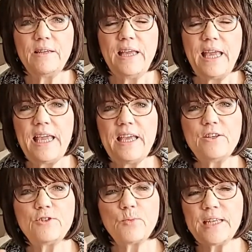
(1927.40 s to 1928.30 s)
He
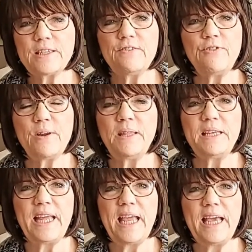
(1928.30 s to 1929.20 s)
is risen from the
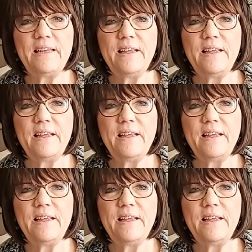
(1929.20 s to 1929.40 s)
dead.